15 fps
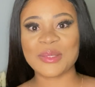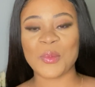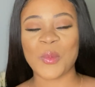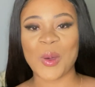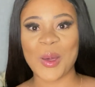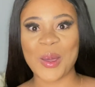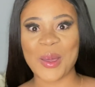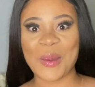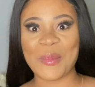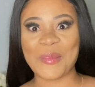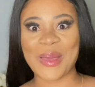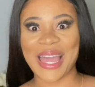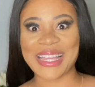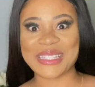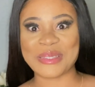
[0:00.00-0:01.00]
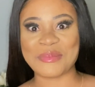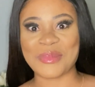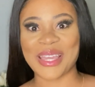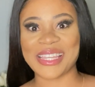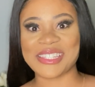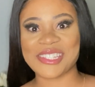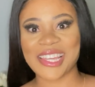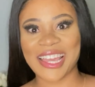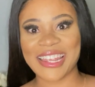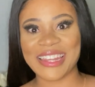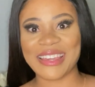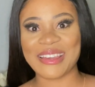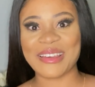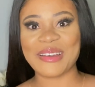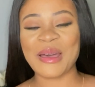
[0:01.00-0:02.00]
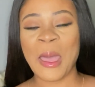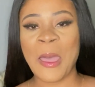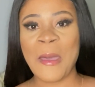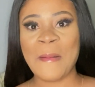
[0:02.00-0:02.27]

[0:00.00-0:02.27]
welcome back to my channel.